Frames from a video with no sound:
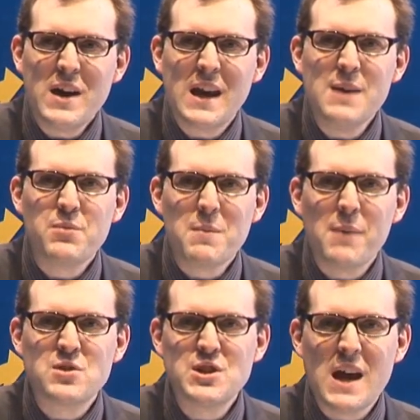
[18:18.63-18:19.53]
we keep them
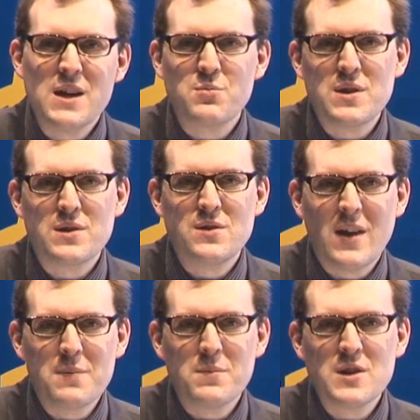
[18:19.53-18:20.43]
up to date with
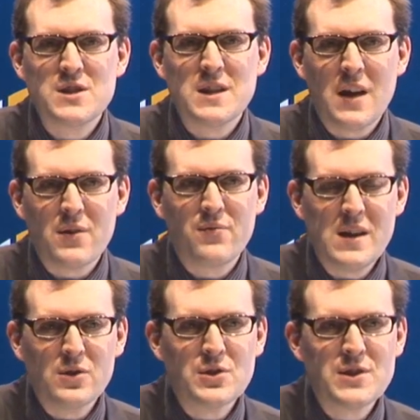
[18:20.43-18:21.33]
developments in other
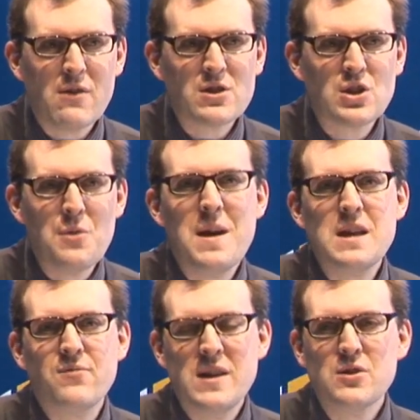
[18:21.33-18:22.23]
fields. There are so
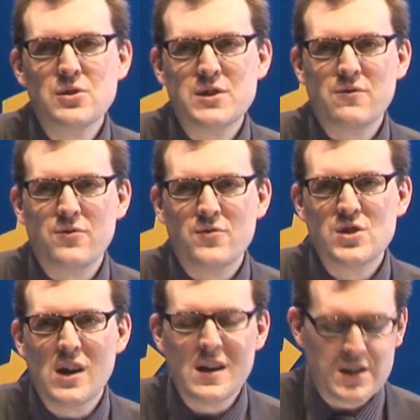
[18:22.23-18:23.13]
many fields of
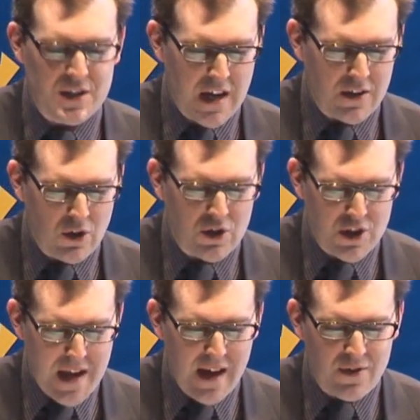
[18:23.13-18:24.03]
science and
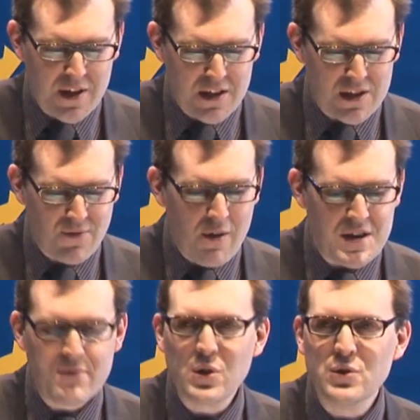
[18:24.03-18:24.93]
technology now that it's very
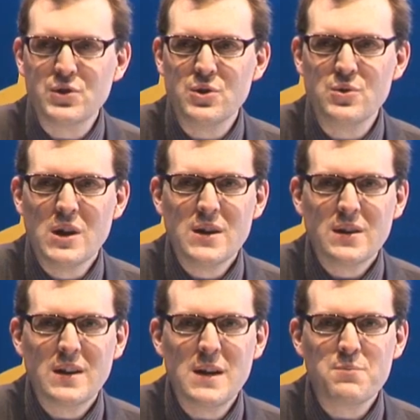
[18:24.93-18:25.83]
difficult to
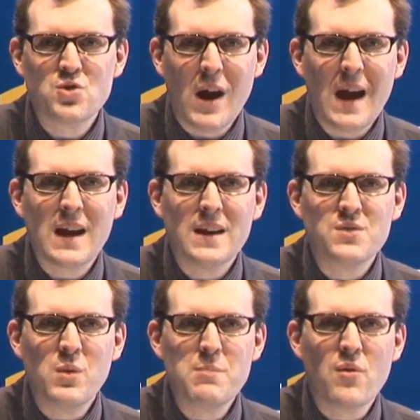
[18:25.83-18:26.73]
keep track.
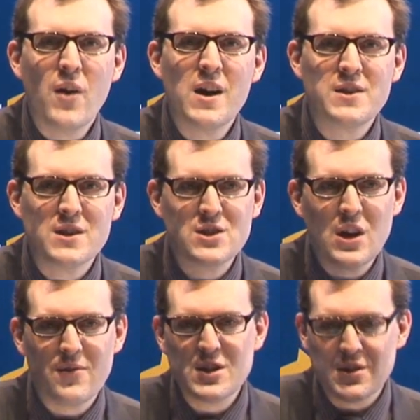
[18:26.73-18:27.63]
We provide the
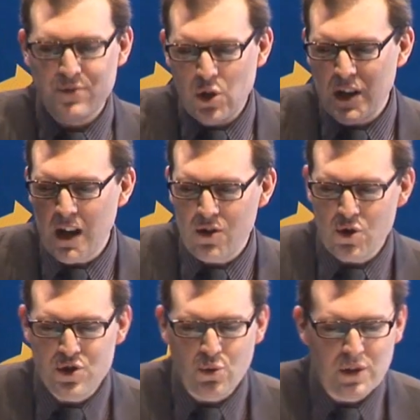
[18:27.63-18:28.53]
service of looking
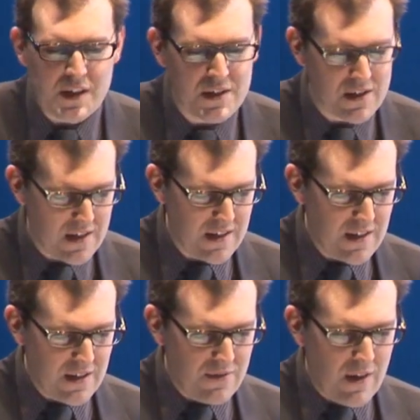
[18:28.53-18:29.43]
across all these
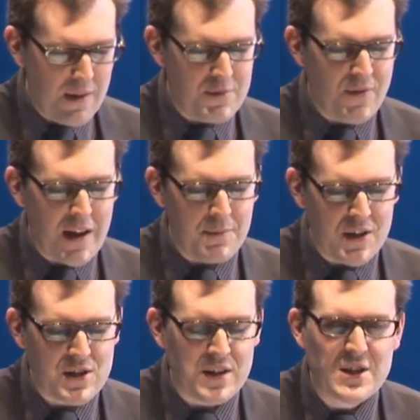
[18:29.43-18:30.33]

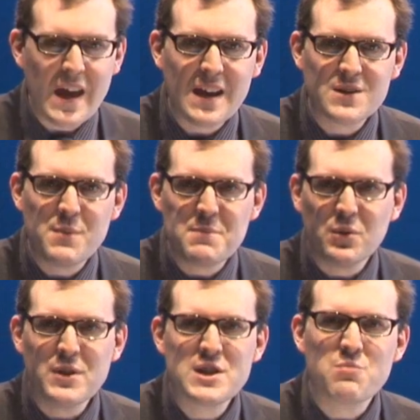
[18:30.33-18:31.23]
developments and saying to
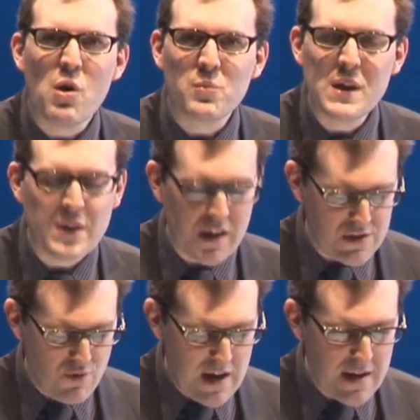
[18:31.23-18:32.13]
people, this is what we think
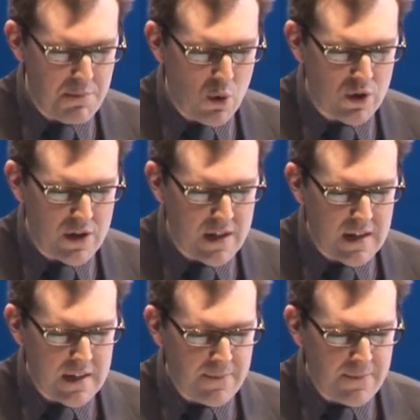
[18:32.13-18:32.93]
is really important.